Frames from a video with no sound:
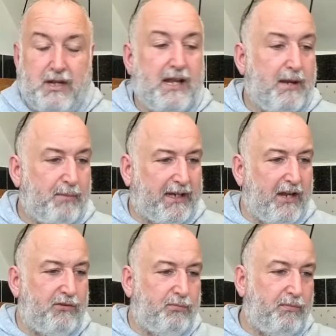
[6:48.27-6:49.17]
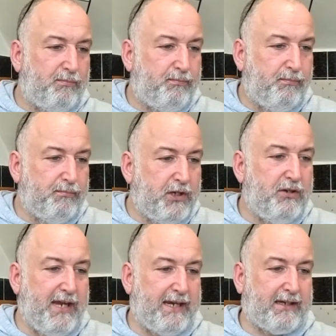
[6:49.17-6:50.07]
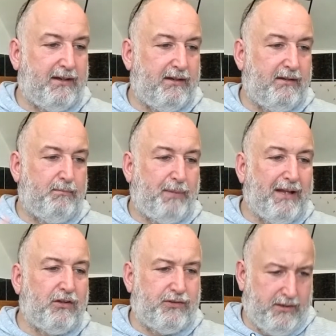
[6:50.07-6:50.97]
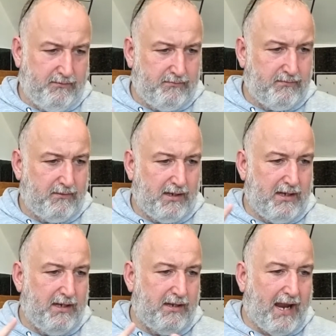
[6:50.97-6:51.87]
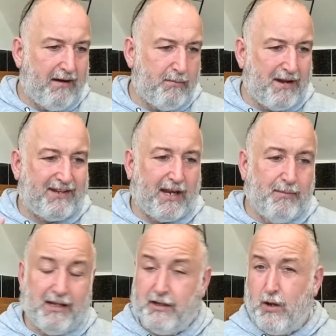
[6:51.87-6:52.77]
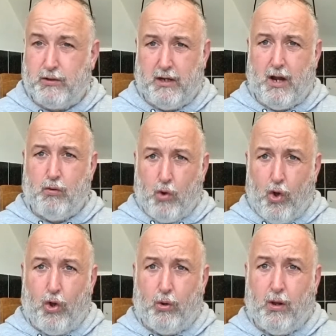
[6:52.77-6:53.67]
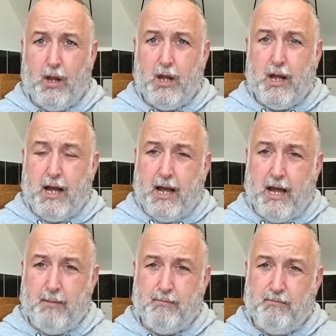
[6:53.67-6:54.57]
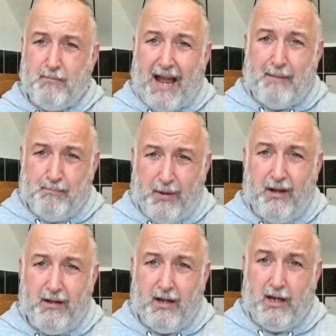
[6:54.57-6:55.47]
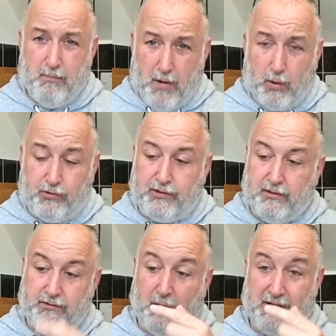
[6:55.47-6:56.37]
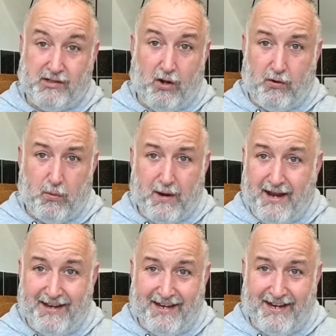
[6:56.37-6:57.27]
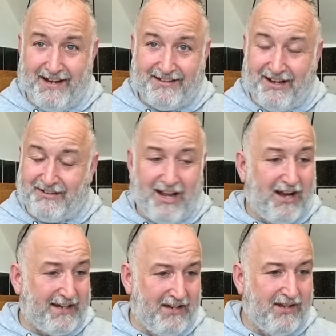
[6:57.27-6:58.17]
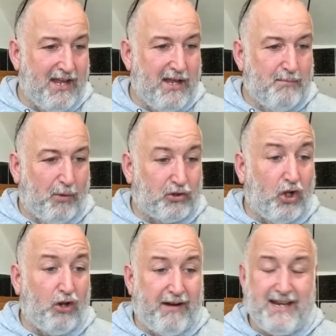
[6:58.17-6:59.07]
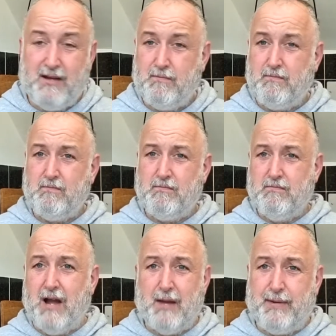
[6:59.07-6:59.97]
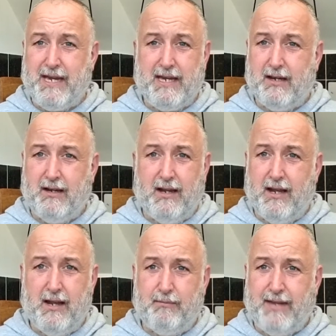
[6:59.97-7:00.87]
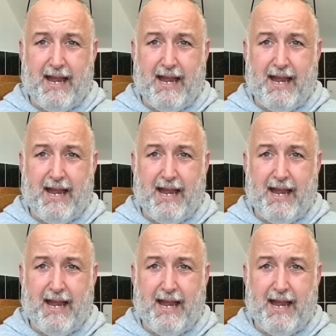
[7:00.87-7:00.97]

because Munich, Pilsen, and aromatic and Melanodian are all amber at most, so I don't know where the dark is, but colouring might be they're